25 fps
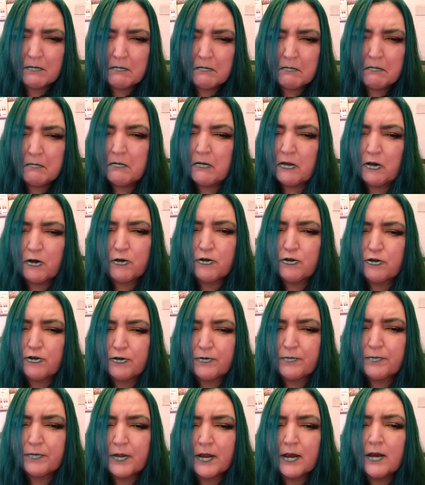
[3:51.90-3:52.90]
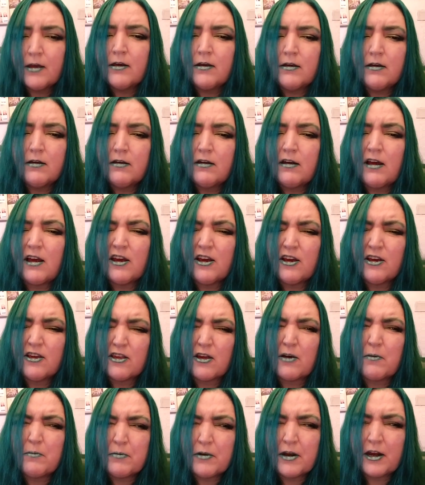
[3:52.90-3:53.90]
Not sure. I use
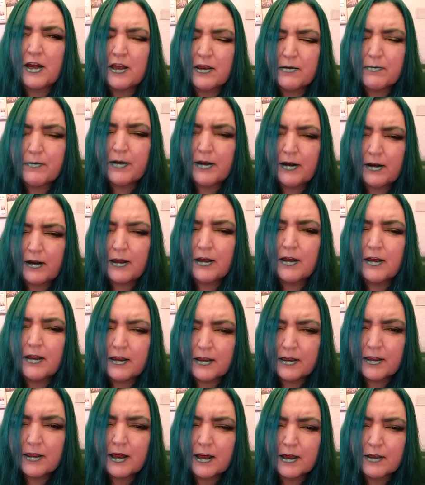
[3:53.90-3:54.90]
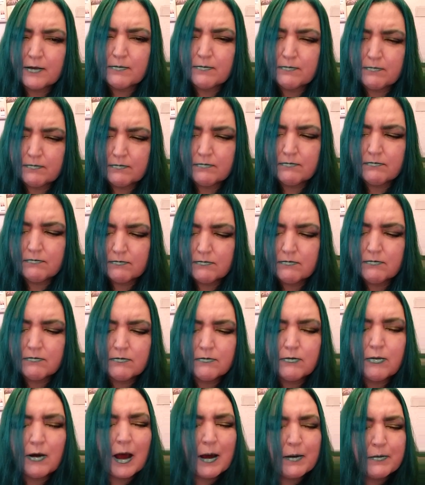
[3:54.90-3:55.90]
uprights mainly. That's
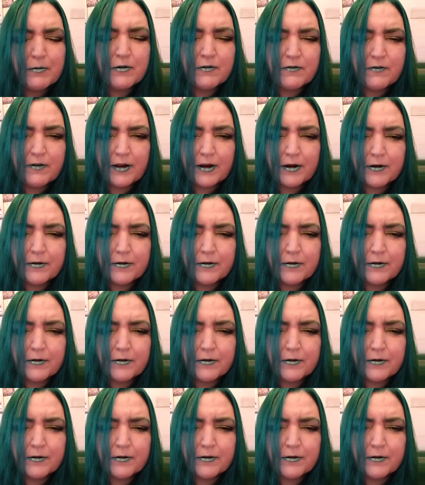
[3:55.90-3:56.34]
what I prefer.